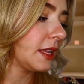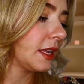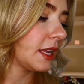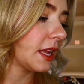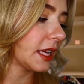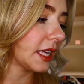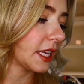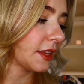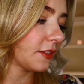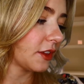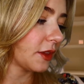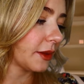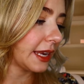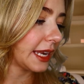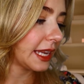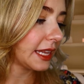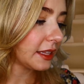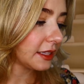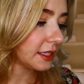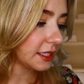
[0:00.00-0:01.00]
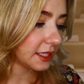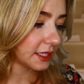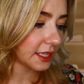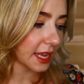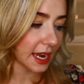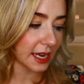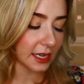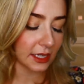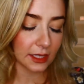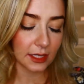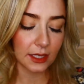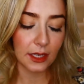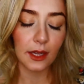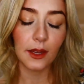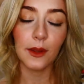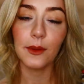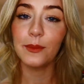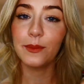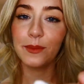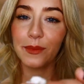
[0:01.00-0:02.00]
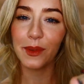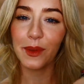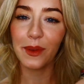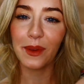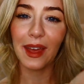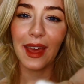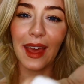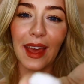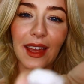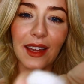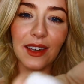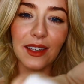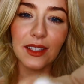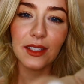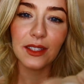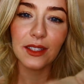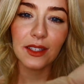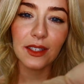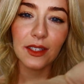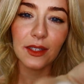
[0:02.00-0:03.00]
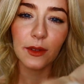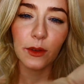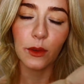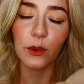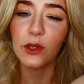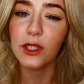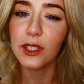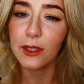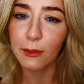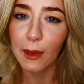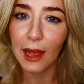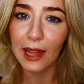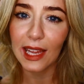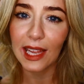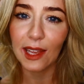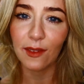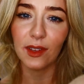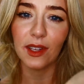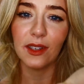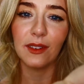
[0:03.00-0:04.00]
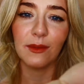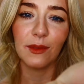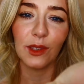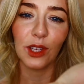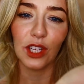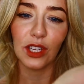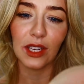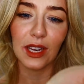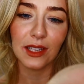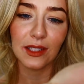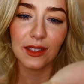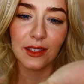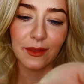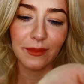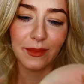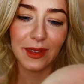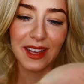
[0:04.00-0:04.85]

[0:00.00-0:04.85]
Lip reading: I'll give you a little scent. Okay, just, or smell even. Goodness.